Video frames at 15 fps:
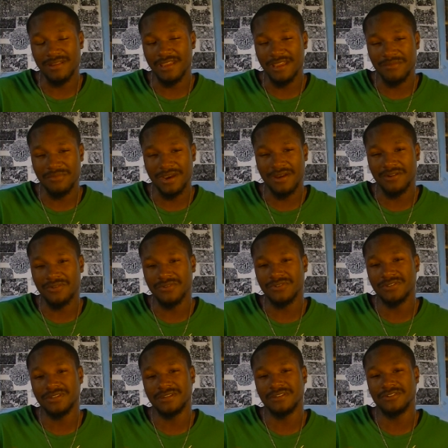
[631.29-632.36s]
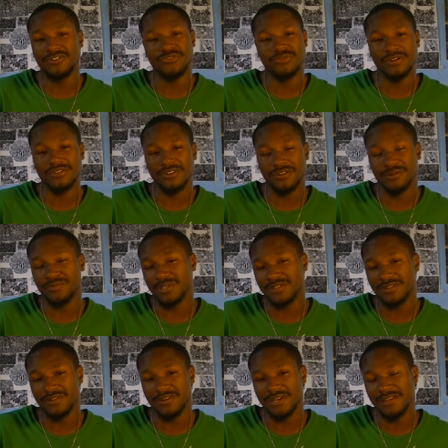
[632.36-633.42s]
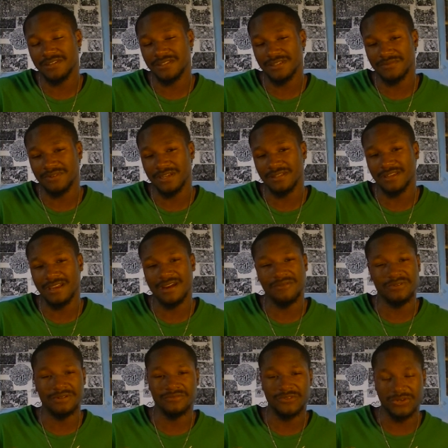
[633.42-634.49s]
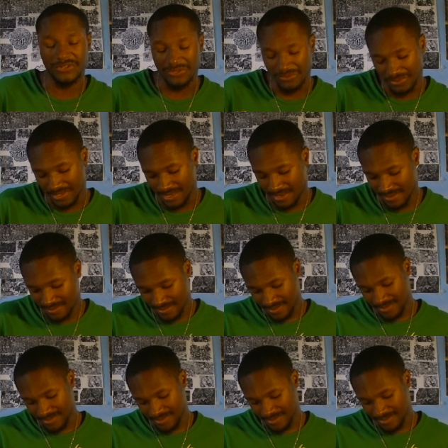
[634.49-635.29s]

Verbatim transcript: game battles and join tournaments and all that stuff like that. I wouldn't want to do that.